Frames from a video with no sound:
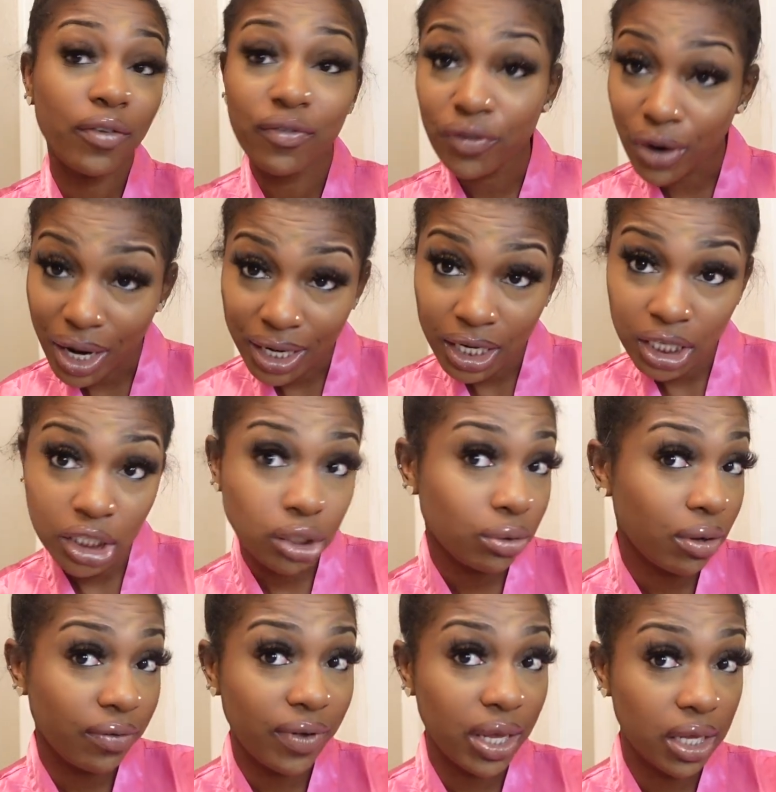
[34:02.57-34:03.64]
Friday
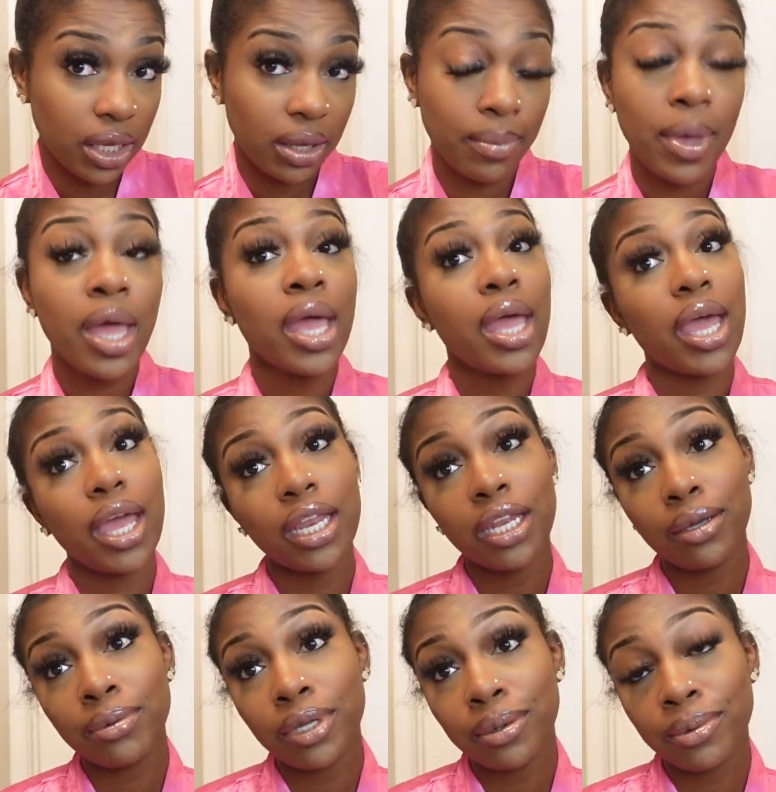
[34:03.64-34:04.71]
12 a.m. at
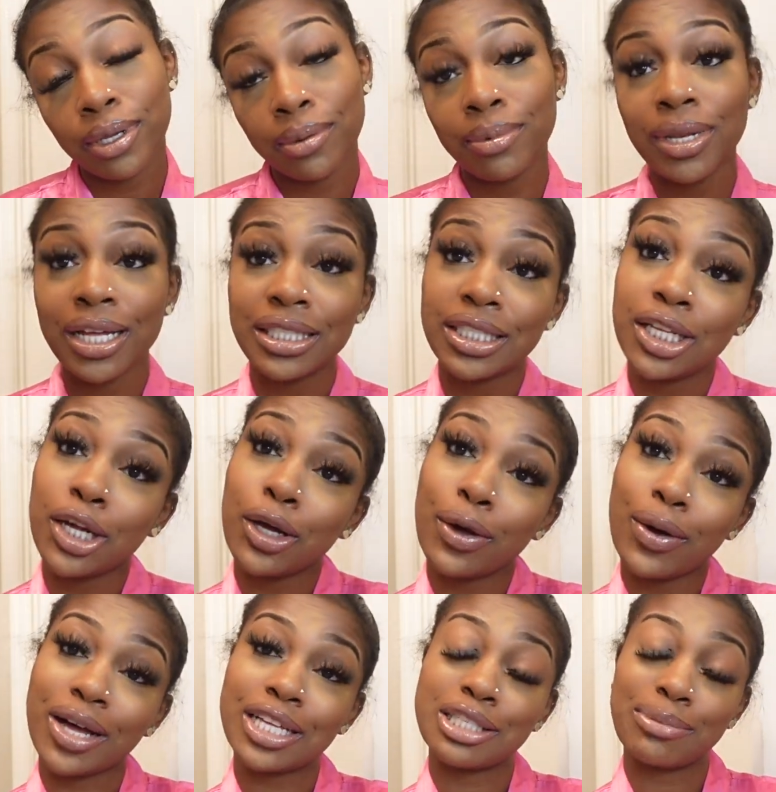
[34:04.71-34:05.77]

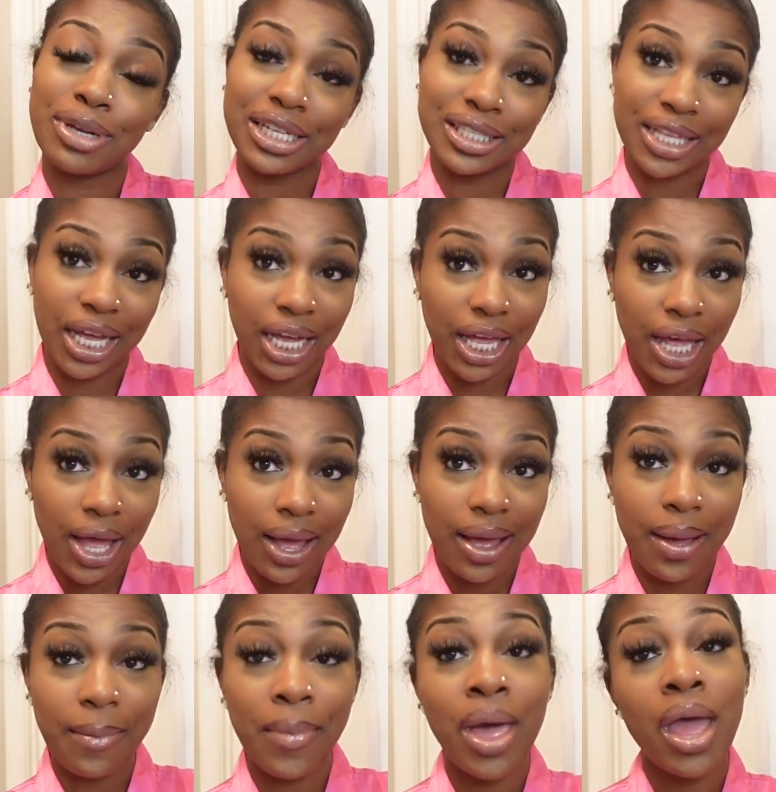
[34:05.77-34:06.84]

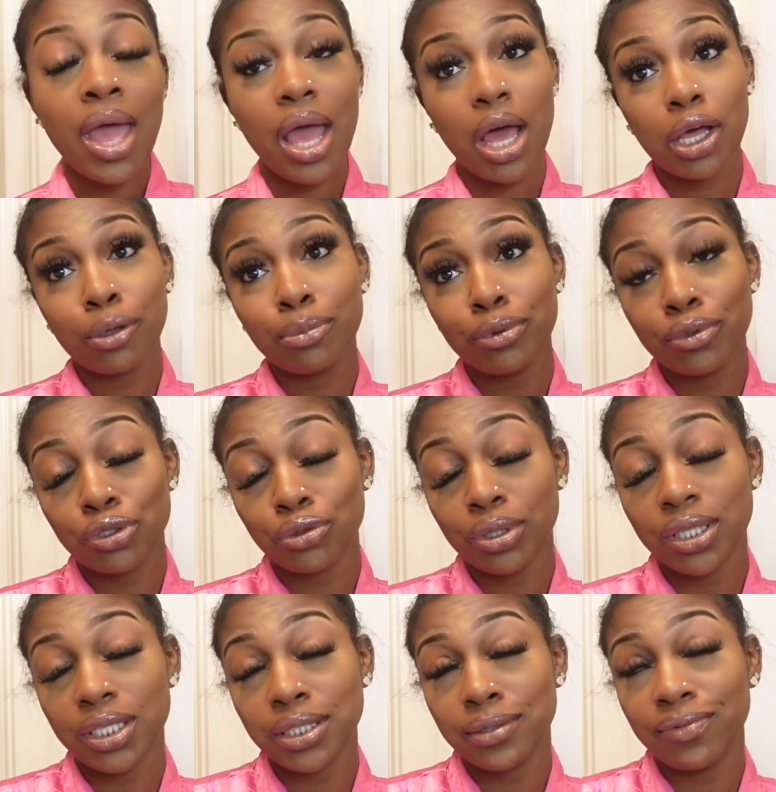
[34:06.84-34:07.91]
www.tnicolecosmetics.com. I hope you
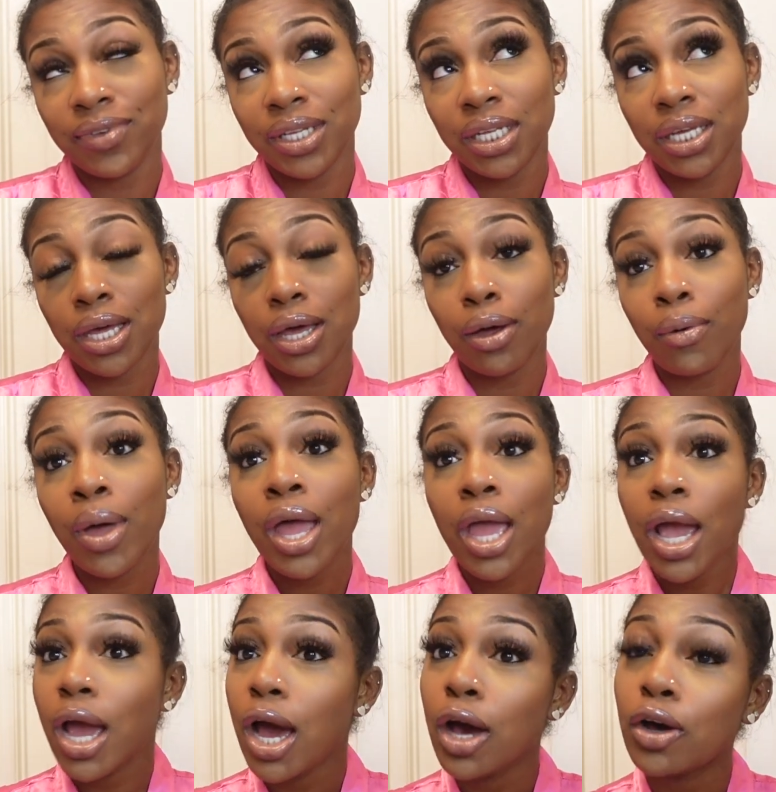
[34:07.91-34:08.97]
enjoyed this video.
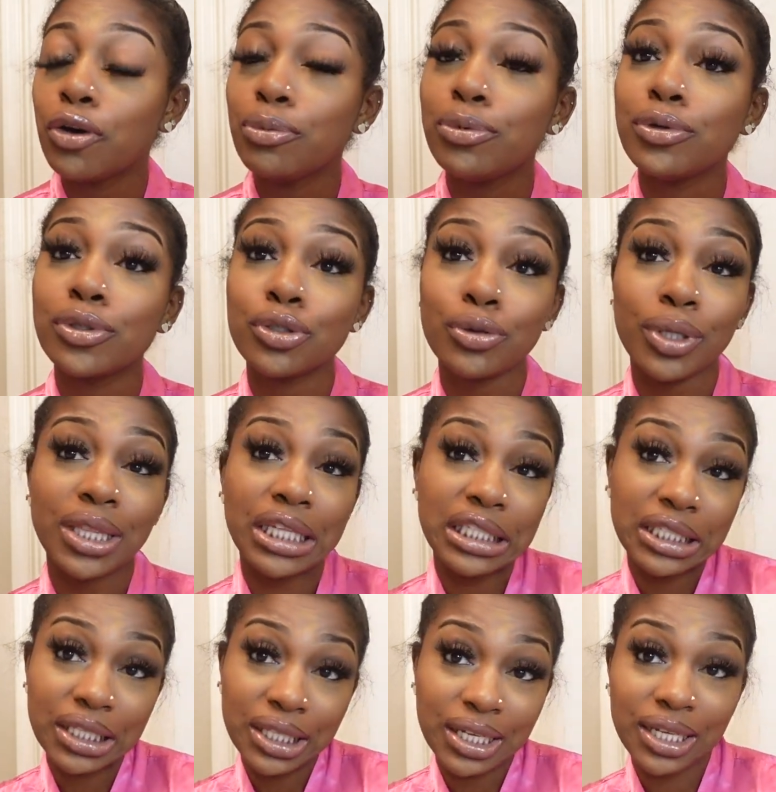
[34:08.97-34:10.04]
I hope you enjoyed
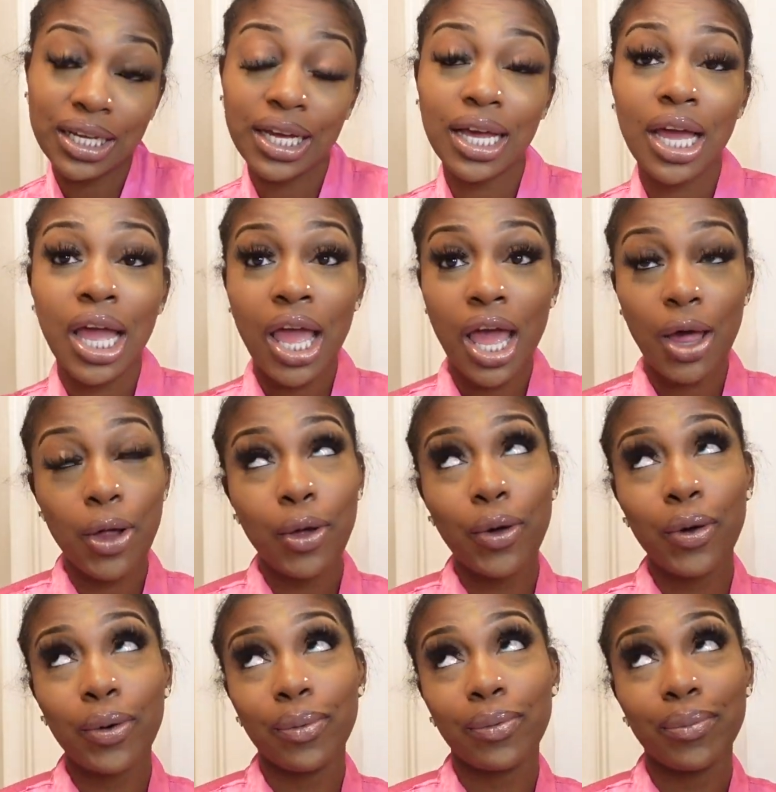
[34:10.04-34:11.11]
this look. I
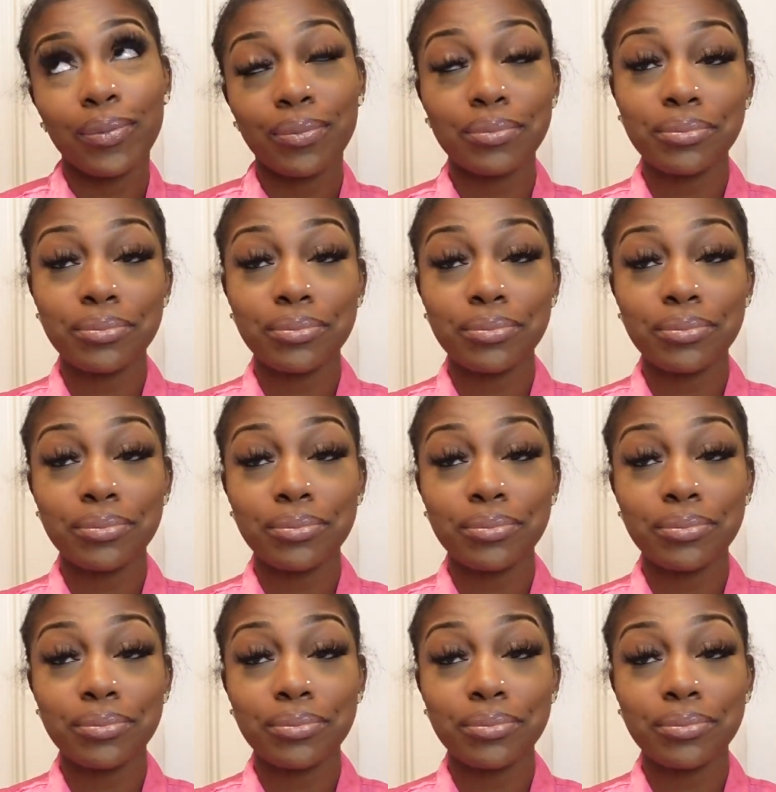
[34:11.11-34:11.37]
hope